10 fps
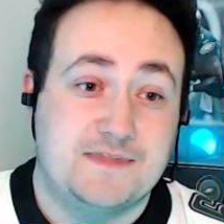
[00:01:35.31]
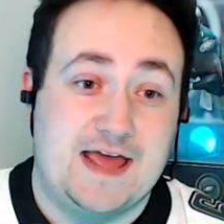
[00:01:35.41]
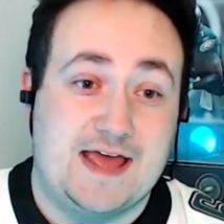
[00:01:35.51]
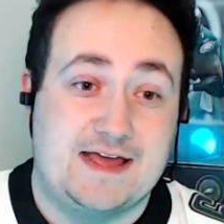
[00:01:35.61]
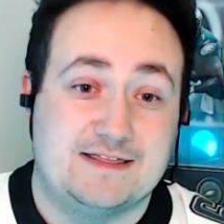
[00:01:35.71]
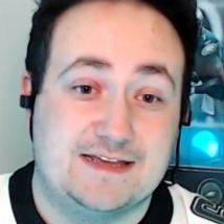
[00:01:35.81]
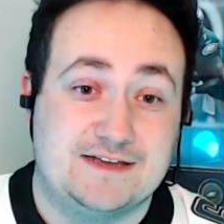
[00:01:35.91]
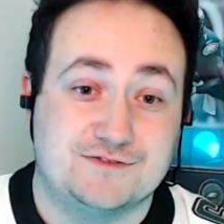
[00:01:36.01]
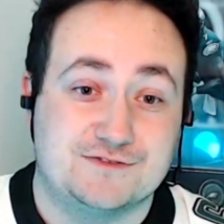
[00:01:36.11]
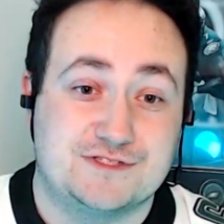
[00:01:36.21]
And the
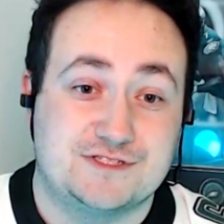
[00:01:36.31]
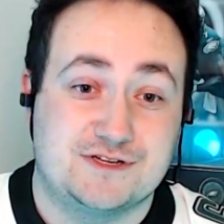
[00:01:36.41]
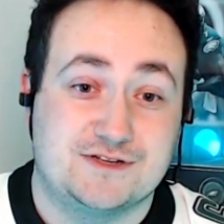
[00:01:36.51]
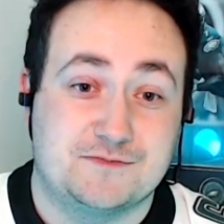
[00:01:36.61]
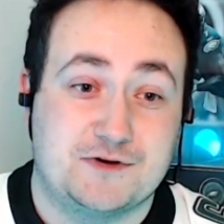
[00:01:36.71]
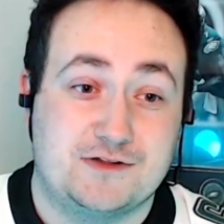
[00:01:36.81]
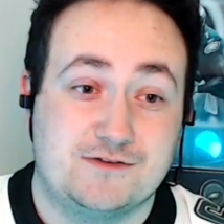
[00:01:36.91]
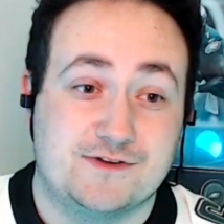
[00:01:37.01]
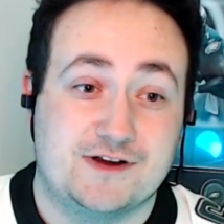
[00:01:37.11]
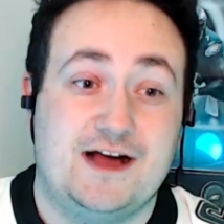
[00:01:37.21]
Eagles turn the ball
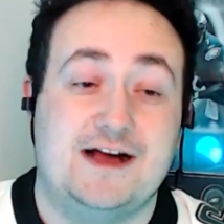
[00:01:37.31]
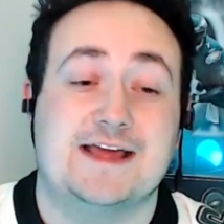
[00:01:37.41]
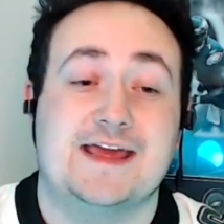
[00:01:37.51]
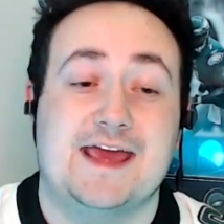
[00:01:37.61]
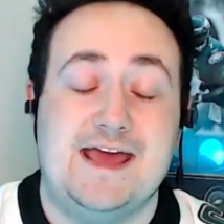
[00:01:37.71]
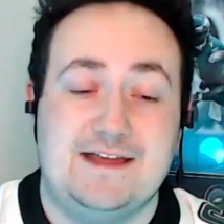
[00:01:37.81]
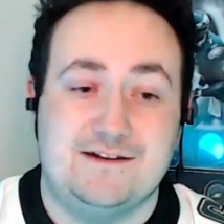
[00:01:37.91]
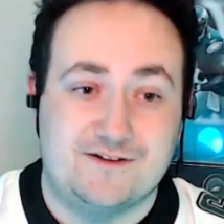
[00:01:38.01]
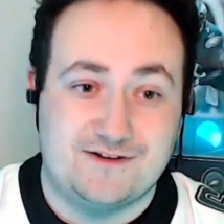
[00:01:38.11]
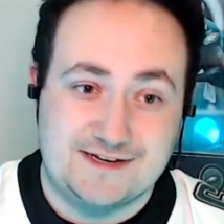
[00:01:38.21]
over
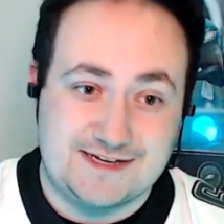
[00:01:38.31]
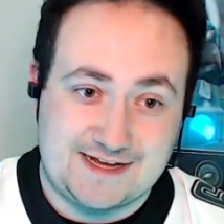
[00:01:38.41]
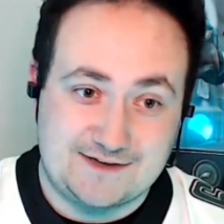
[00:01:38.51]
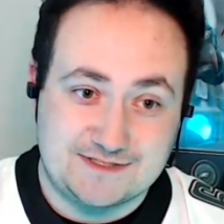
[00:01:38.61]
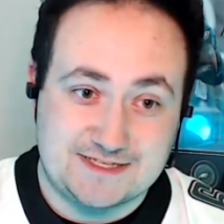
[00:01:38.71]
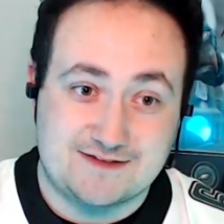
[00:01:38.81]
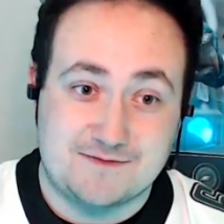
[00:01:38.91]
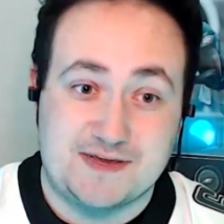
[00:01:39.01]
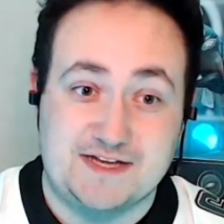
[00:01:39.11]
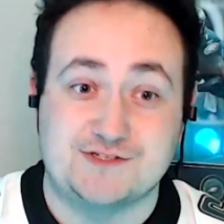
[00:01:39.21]
again on downs at the
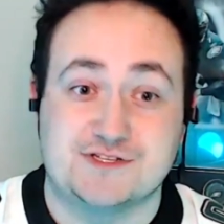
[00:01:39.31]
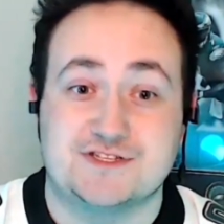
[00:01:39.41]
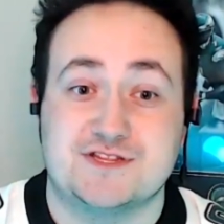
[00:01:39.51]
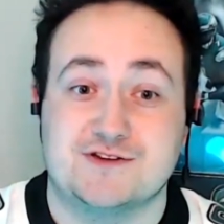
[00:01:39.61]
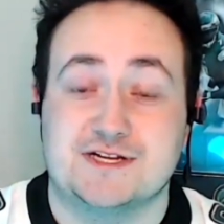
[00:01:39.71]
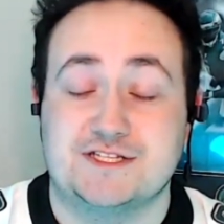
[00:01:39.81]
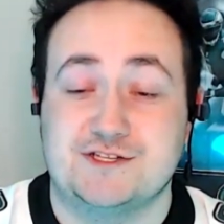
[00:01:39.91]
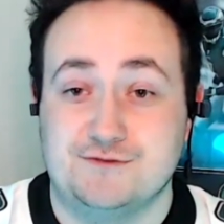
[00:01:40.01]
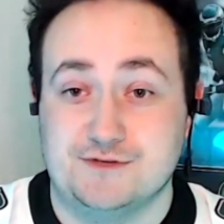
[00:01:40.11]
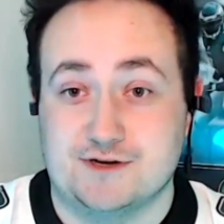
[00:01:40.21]
Patriots
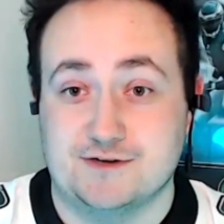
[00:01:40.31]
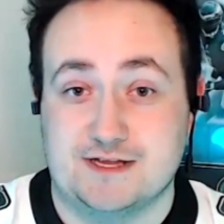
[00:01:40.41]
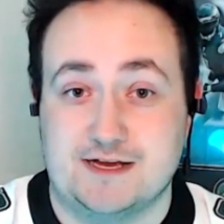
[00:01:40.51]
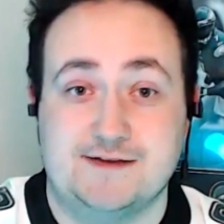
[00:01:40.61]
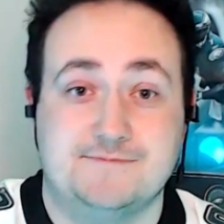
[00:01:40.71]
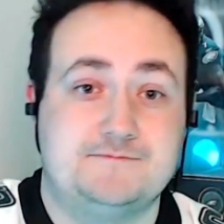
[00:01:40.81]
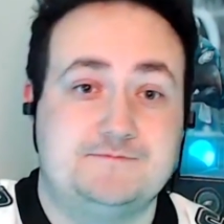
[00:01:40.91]
32 yard line.